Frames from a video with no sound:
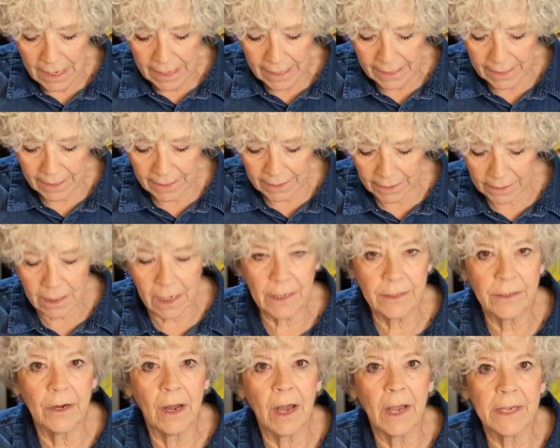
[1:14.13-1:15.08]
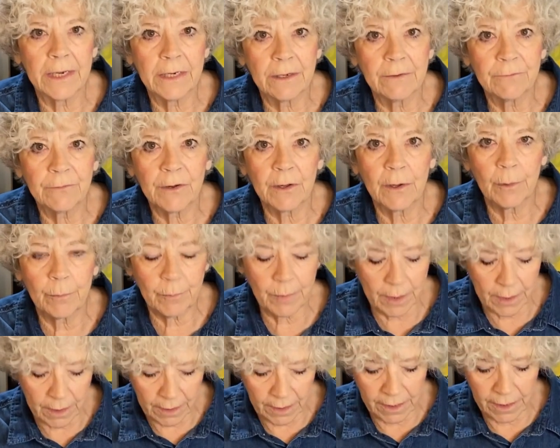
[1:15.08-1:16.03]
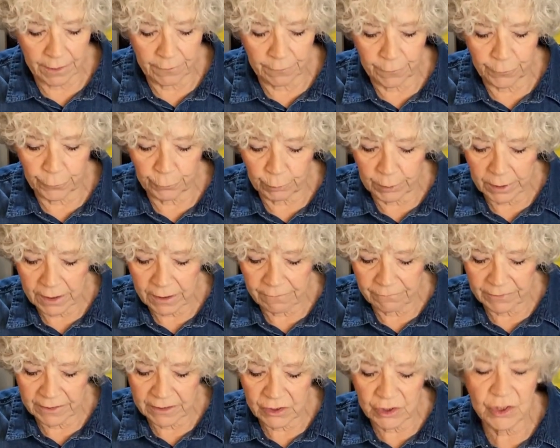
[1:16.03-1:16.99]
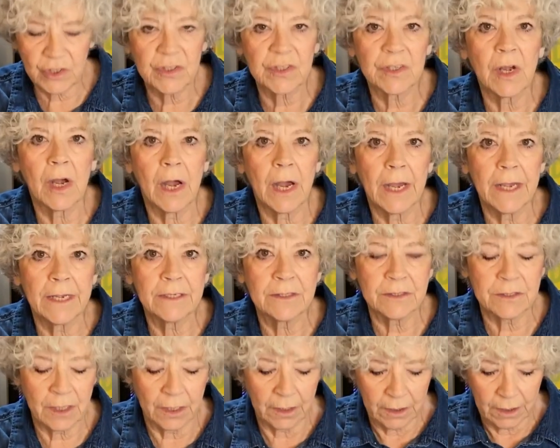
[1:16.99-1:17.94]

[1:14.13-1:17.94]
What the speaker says: and I got 9 of them and 3 of each size.